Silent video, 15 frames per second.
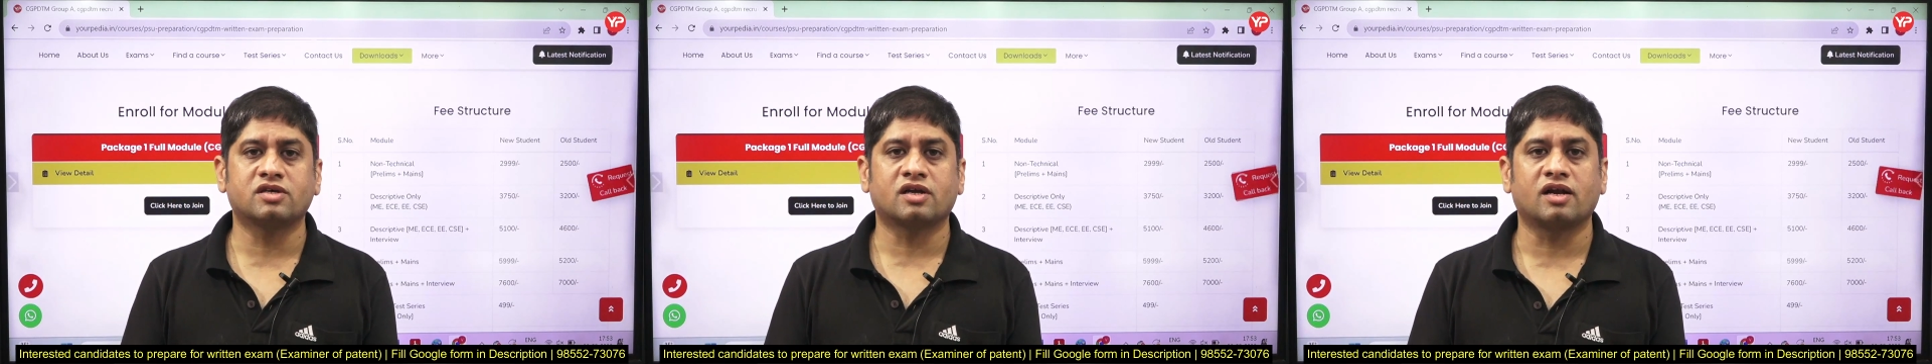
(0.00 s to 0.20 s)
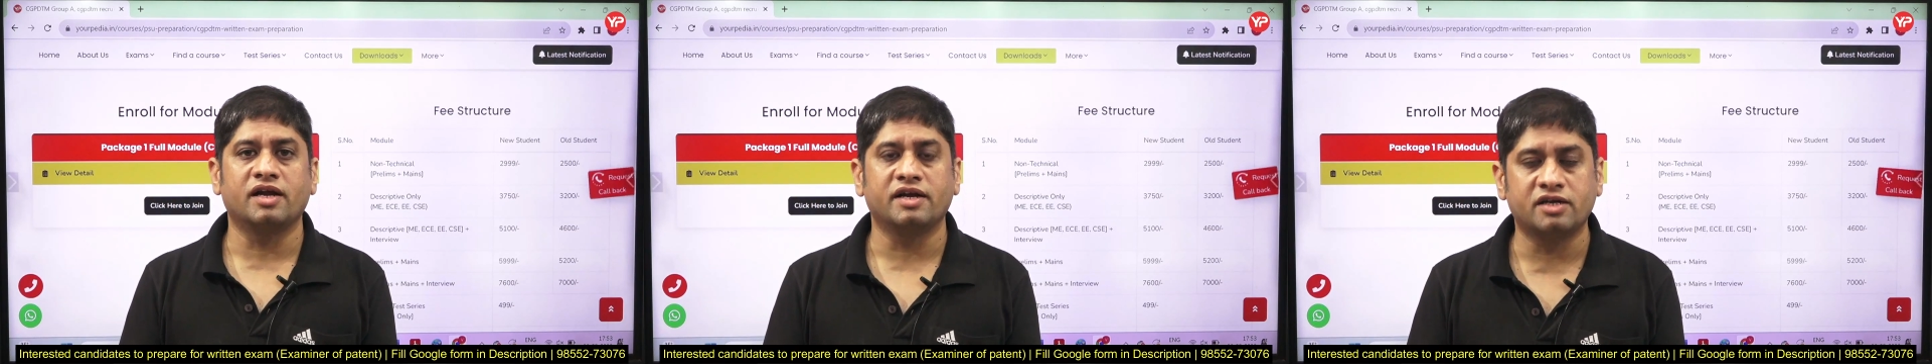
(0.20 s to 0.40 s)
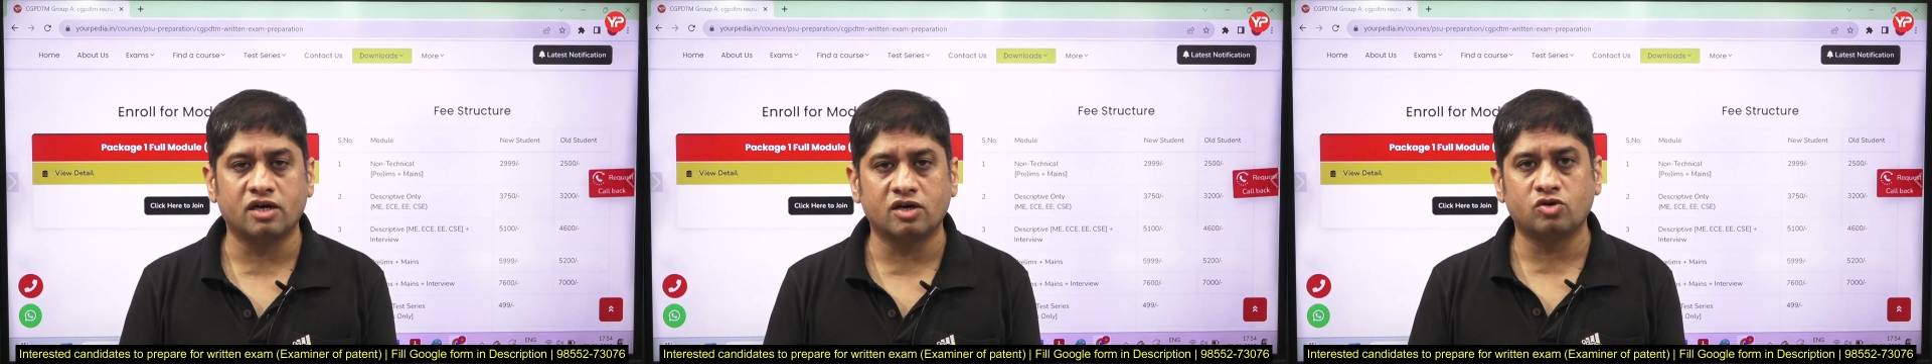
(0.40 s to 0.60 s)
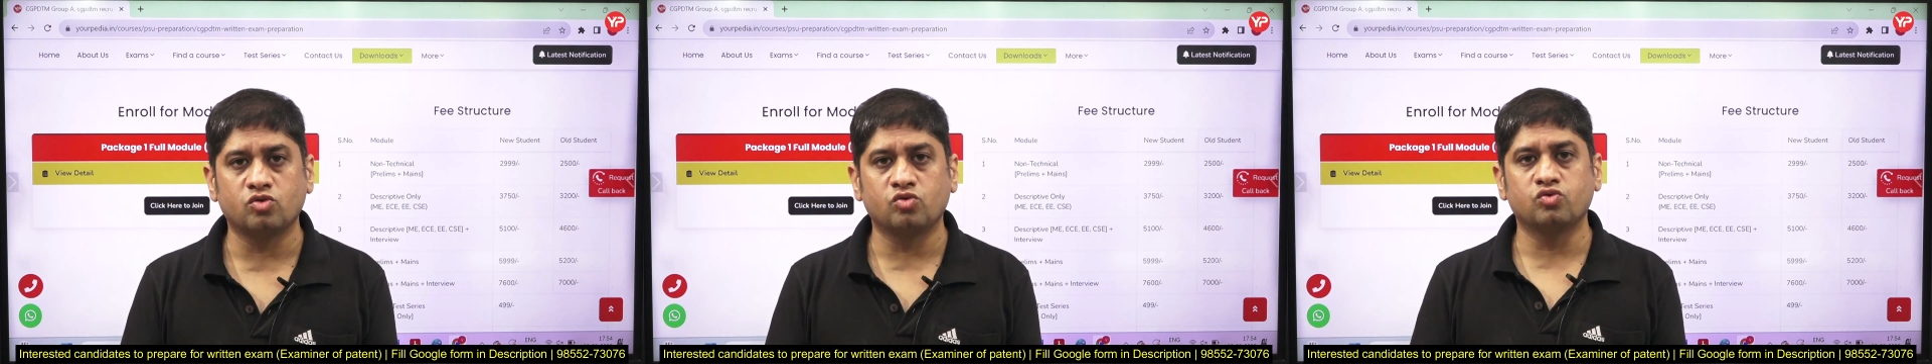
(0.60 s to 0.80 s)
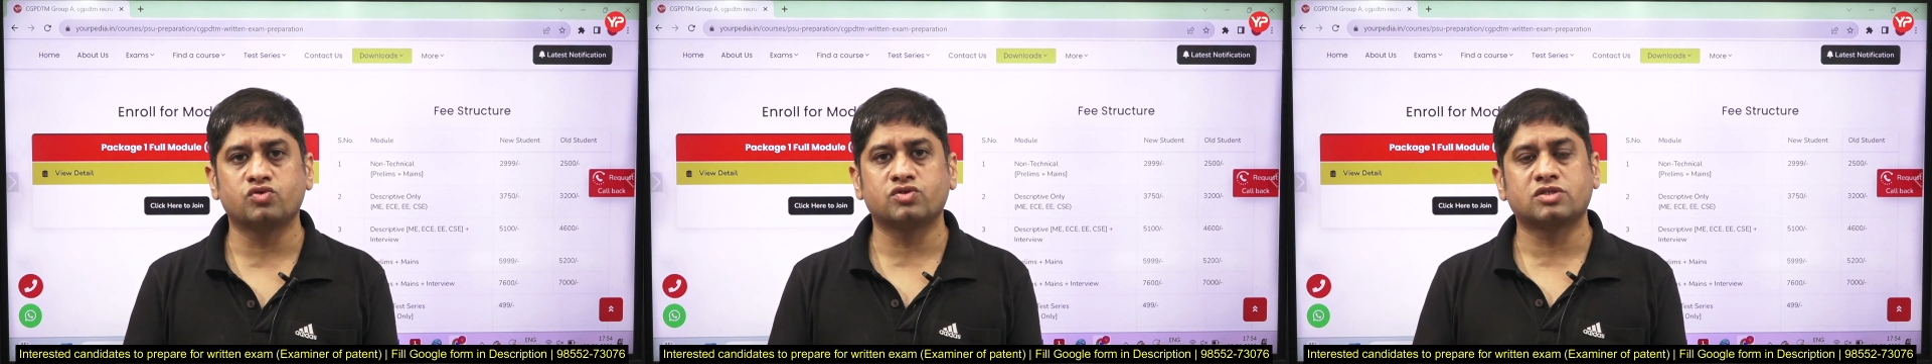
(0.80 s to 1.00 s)
related
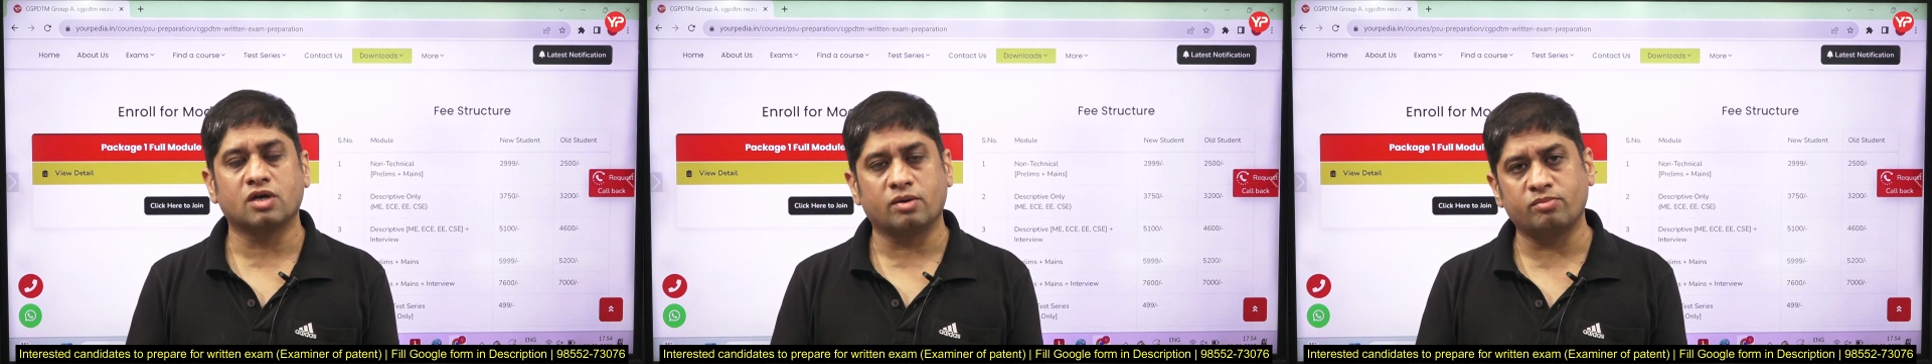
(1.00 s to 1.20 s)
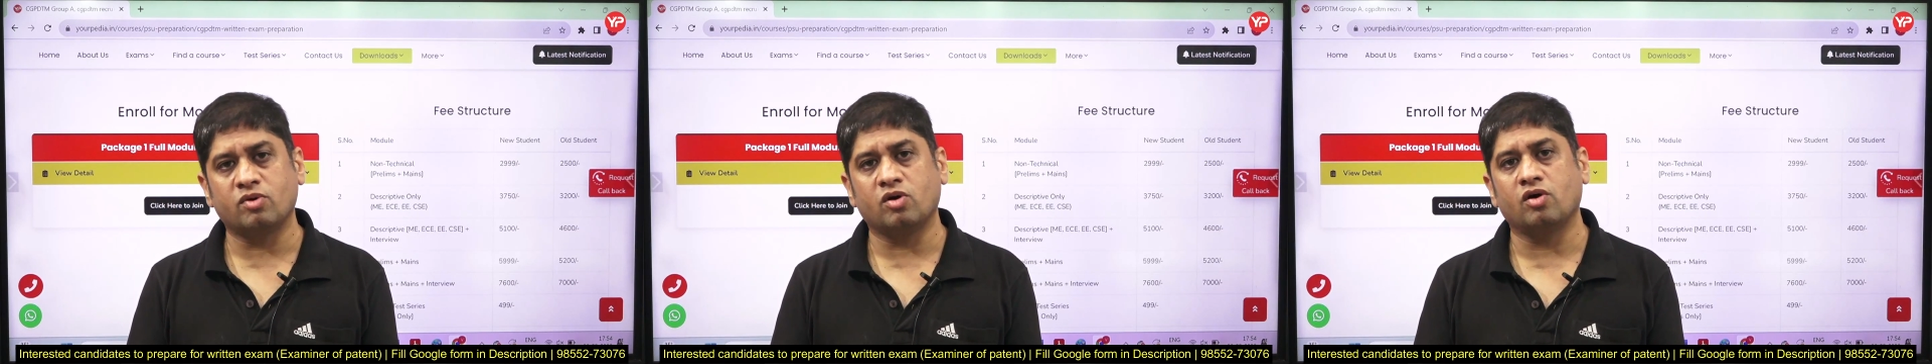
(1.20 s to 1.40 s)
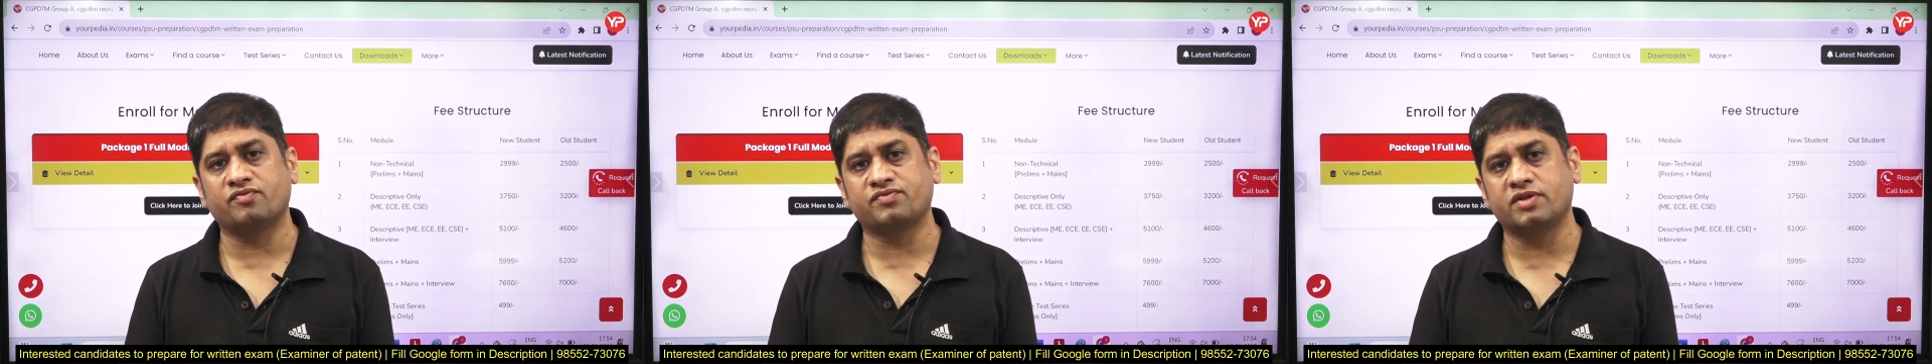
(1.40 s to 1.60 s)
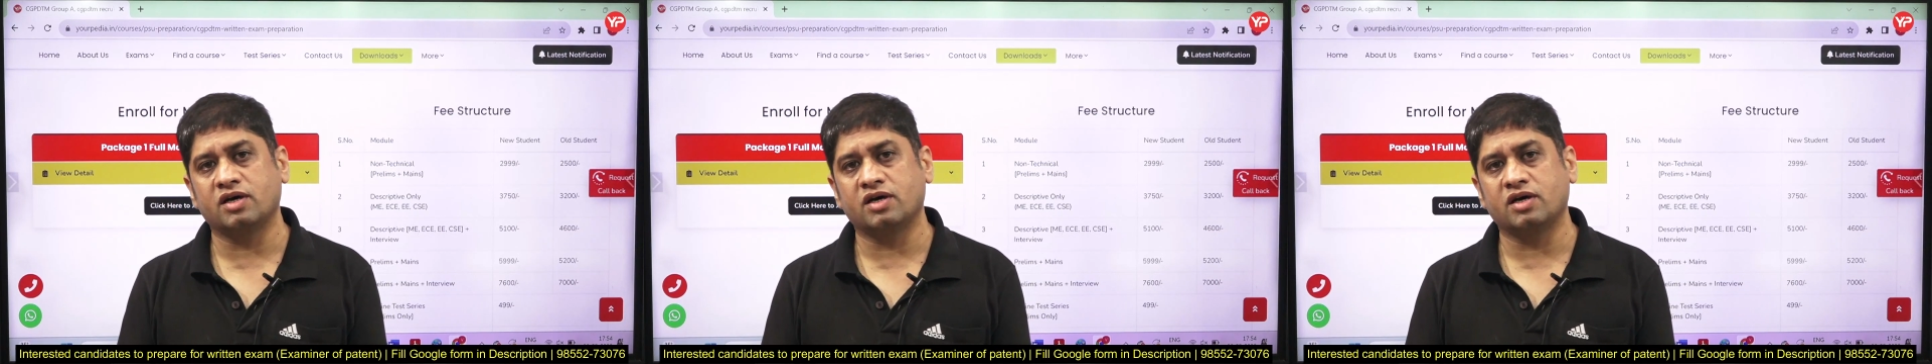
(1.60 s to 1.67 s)
to some of